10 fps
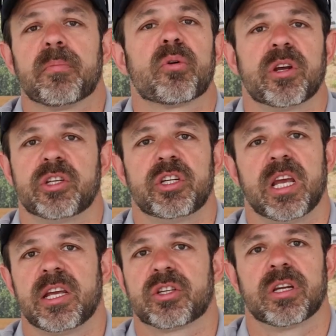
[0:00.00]

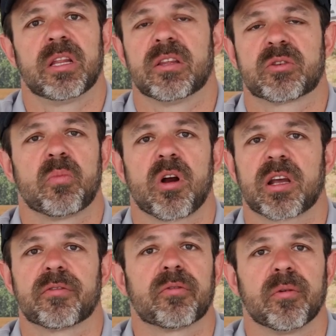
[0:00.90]
appreciation in this
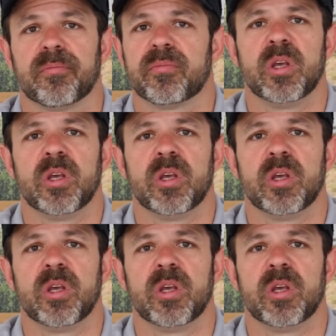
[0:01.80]
market from